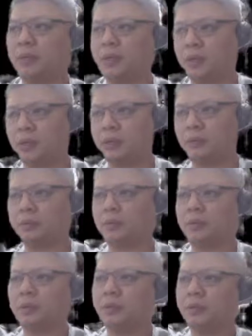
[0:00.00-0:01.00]
And
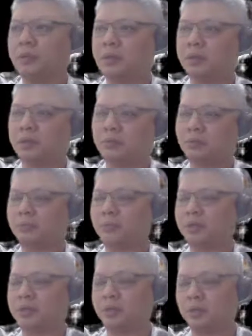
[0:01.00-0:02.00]
this will
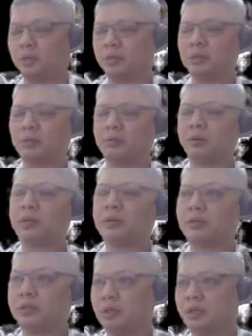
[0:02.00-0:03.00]
be quite
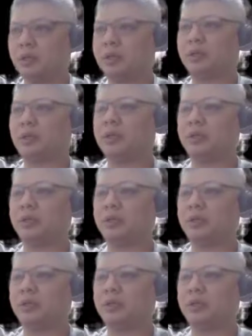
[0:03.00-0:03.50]
a sticky